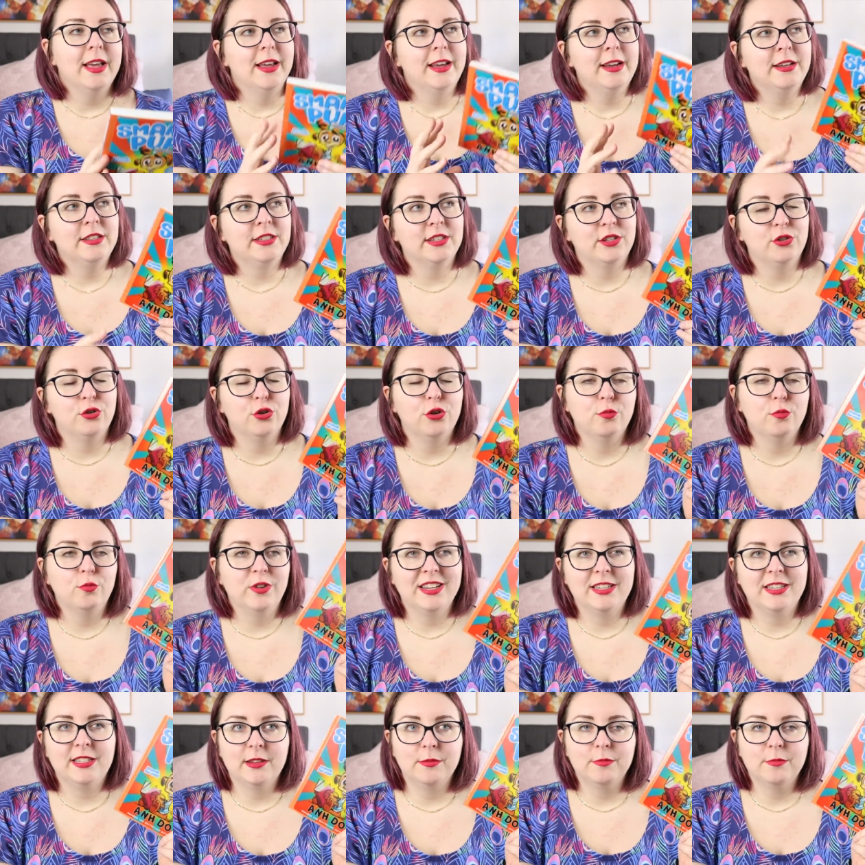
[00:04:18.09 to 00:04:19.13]
It's a storm
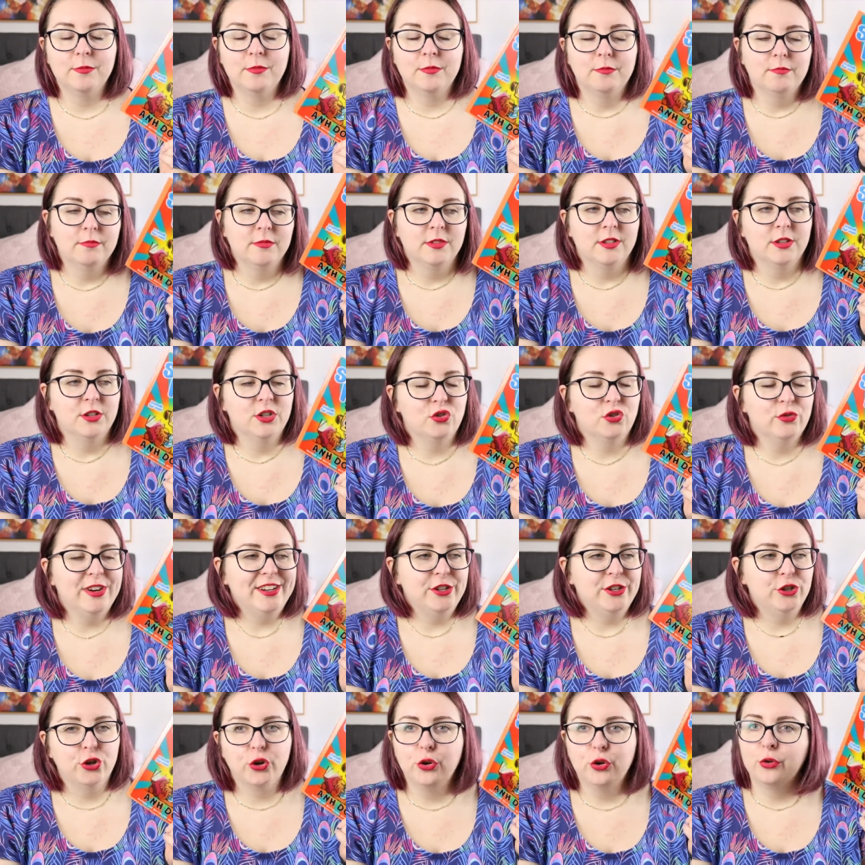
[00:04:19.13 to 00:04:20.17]
where some
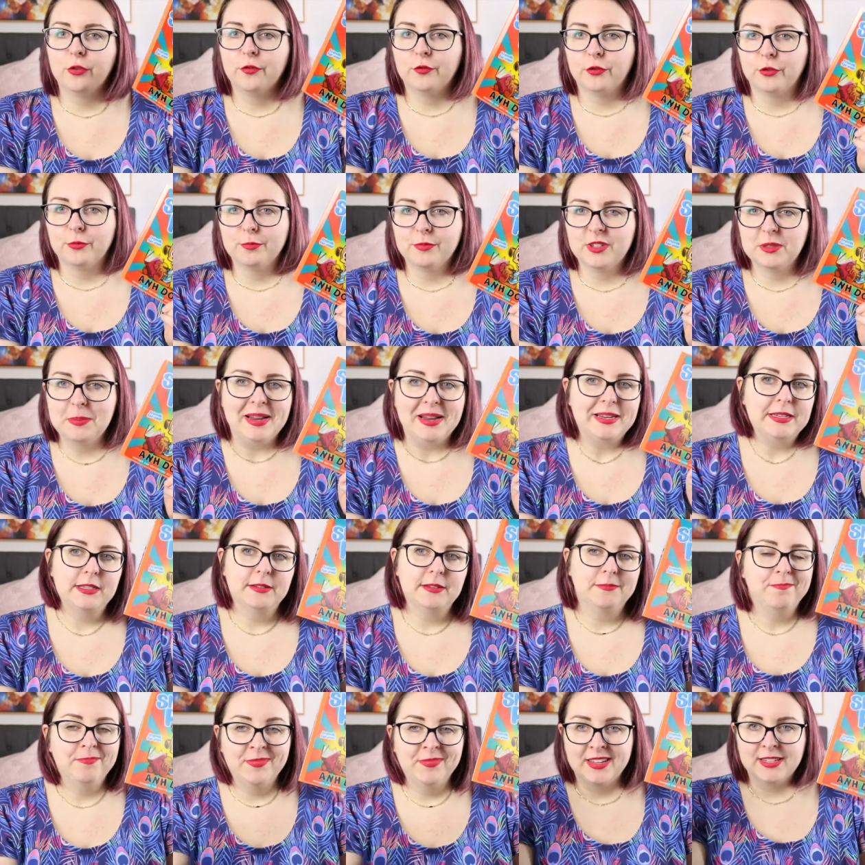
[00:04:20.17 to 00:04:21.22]
strange goo from
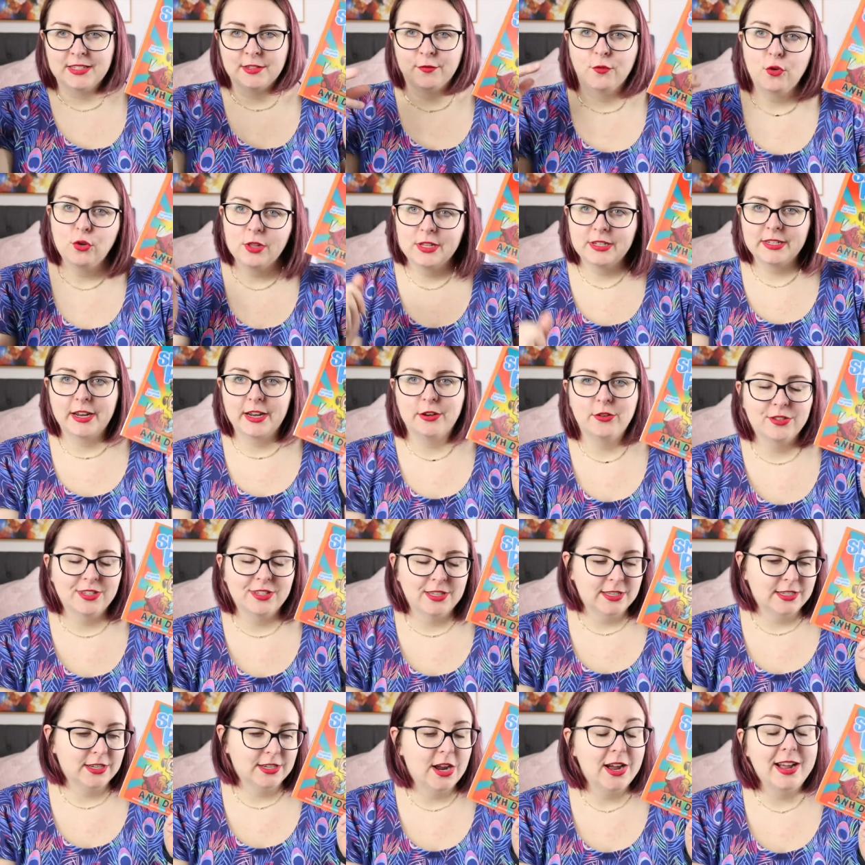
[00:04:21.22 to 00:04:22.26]
space has fallen down onto
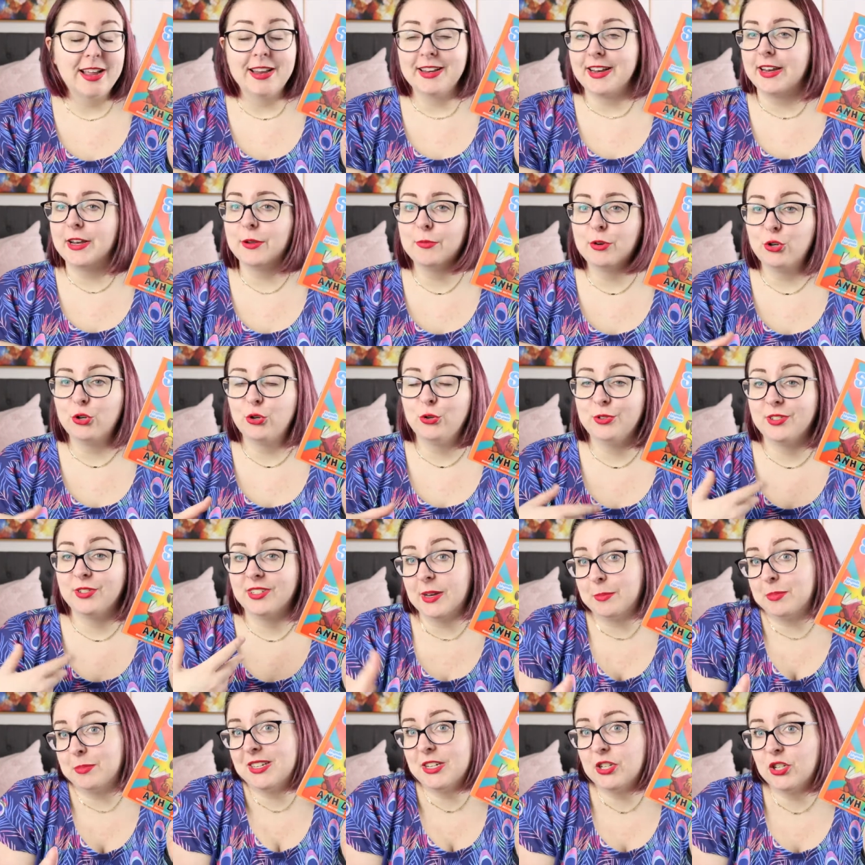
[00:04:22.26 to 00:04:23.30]
the sky and anyone who
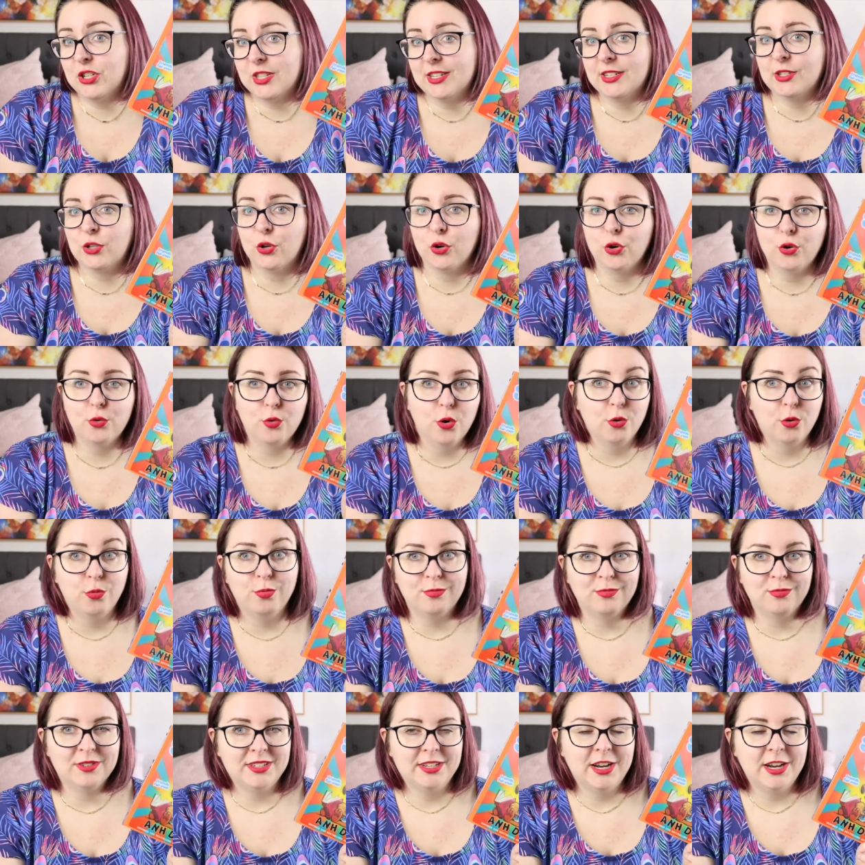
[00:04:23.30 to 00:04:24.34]
steps into this goo or
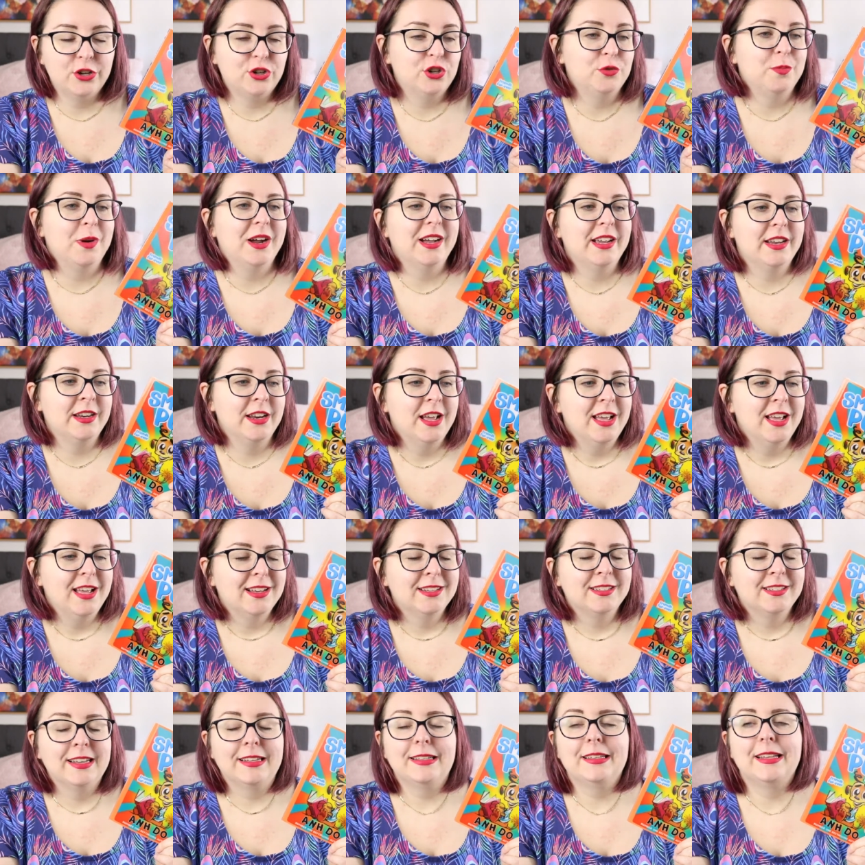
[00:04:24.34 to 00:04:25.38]
was touched by it
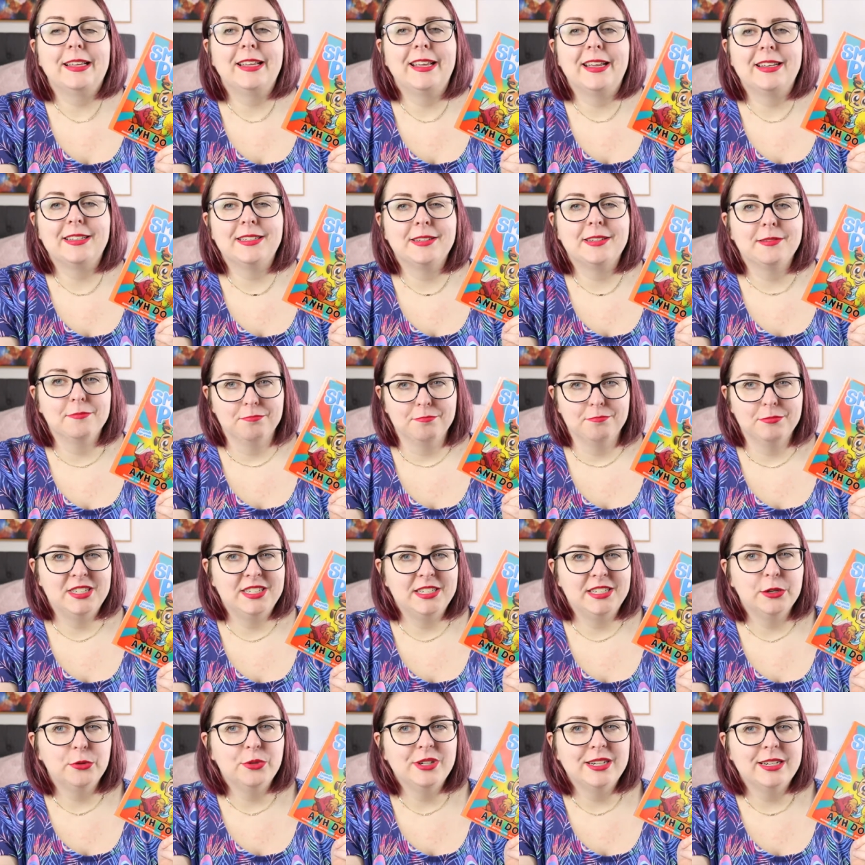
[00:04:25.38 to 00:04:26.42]
suddenly gets
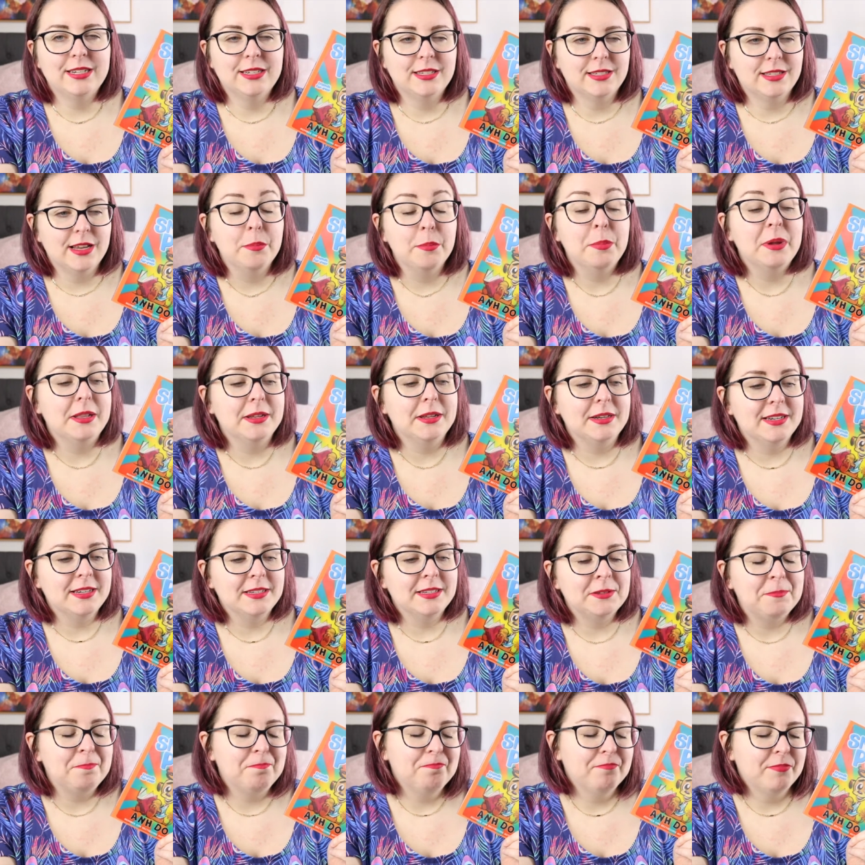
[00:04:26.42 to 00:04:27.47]
mysterious abilities.